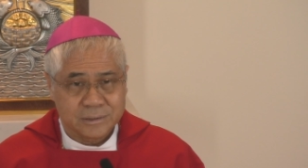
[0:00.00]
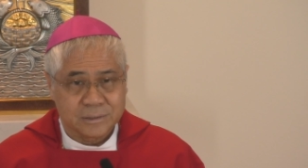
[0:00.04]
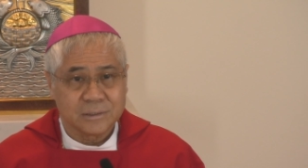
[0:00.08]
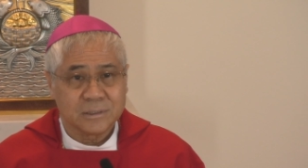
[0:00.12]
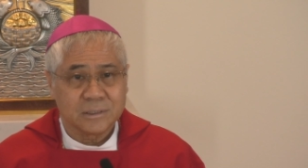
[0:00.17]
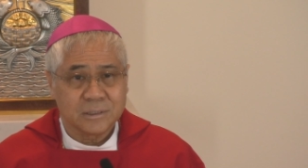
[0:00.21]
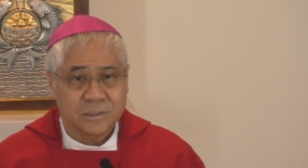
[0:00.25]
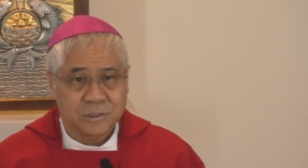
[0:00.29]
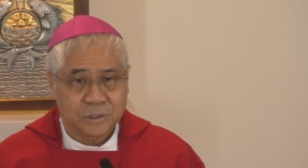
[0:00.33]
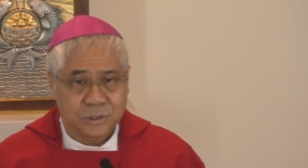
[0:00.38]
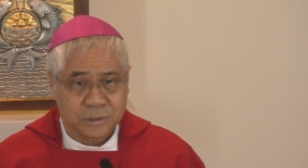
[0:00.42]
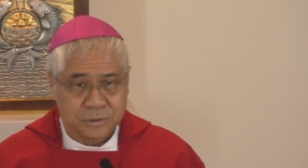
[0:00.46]

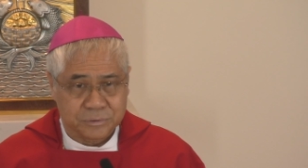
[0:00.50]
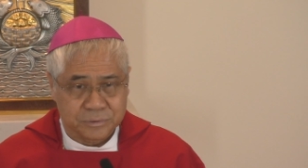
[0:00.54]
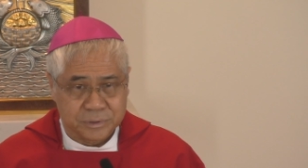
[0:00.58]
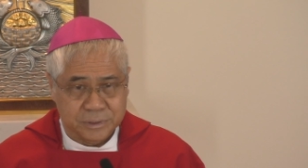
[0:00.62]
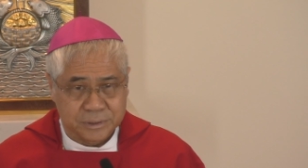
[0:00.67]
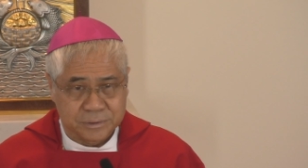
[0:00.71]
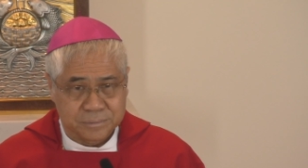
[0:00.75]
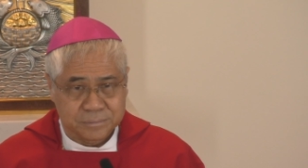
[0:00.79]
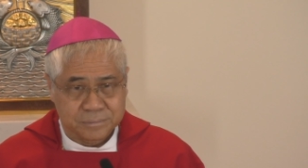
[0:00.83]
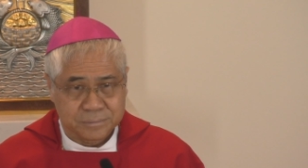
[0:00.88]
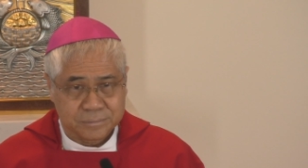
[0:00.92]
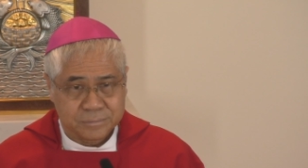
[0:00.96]

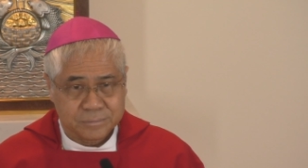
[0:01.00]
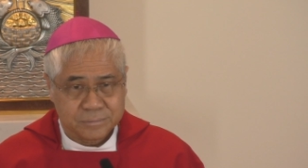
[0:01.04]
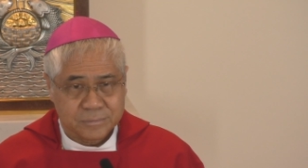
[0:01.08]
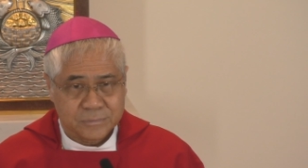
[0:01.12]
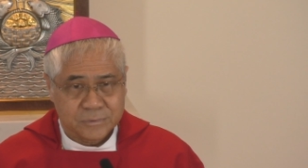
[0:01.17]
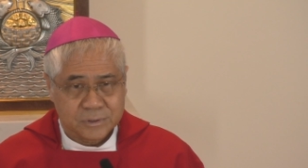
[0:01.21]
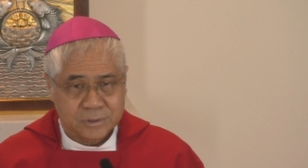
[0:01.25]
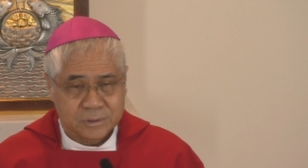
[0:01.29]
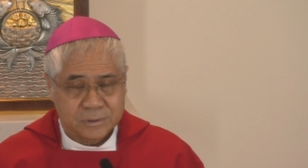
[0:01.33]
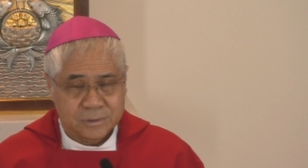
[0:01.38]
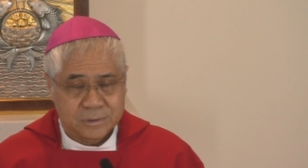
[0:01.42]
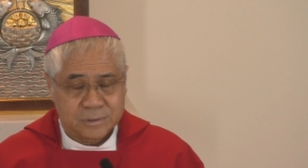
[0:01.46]
nurturing.
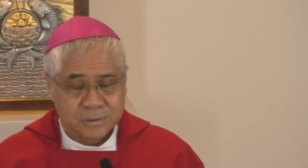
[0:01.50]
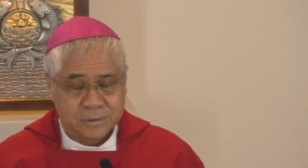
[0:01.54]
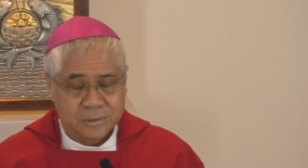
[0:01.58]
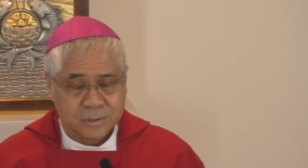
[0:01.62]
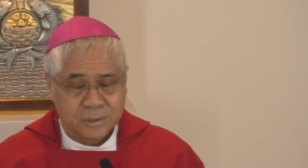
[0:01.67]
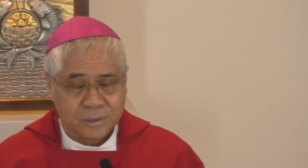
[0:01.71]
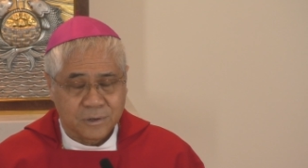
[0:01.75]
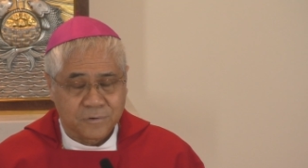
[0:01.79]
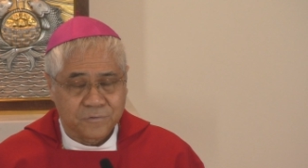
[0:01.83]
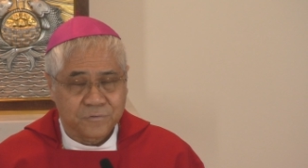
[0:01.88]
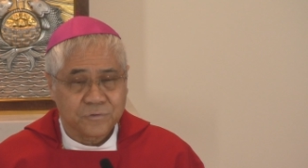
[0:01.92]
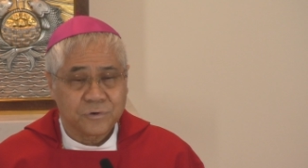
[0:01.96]

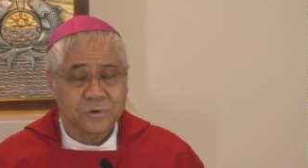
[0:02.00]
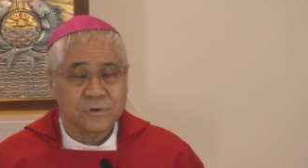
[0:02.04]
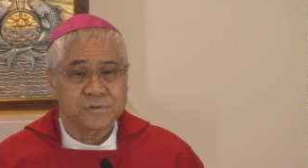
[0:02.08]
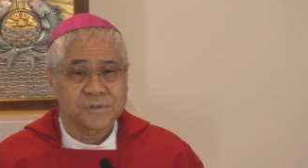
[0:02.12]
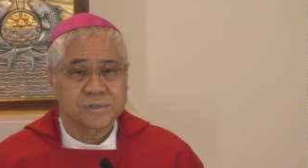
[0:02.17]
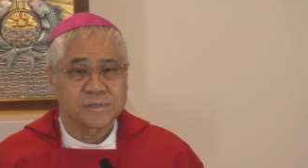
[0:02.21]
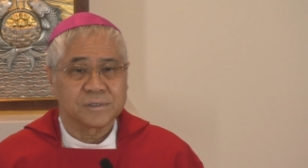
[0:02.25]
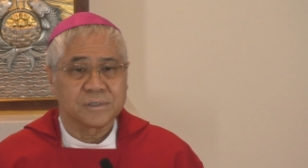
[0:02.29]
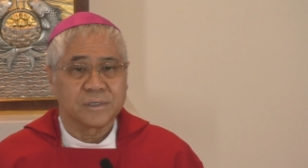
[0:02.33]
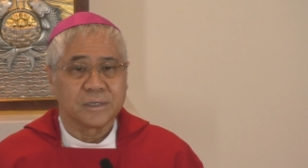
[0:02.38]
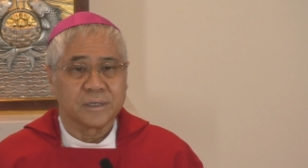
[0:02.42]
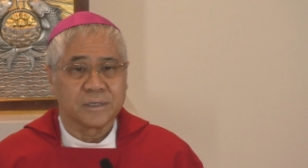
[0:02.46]
Of
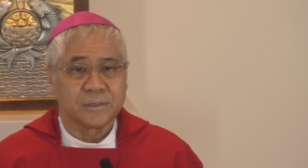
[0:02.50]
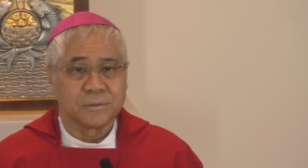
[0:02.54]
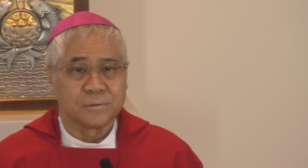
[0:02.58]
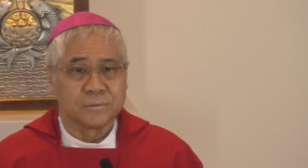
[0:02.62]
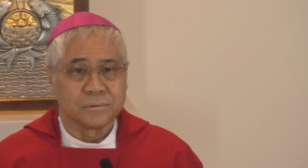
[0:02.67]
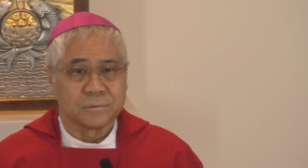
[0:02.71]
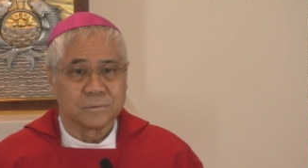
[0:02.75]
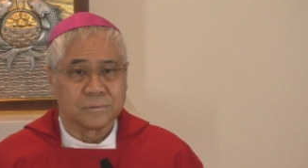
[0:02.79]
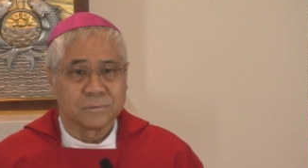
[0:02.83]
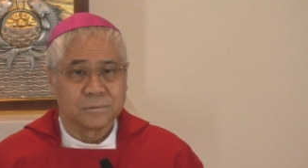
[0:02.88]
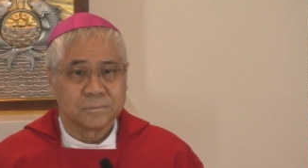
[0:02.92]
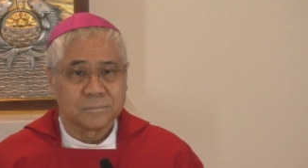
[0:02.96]
course they
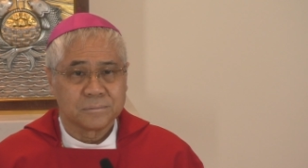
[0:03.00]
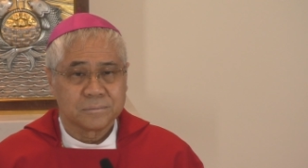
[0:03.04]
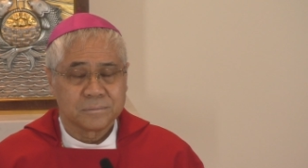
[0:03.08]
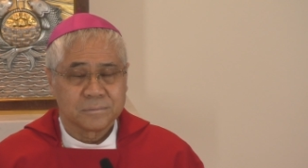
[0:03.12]
do.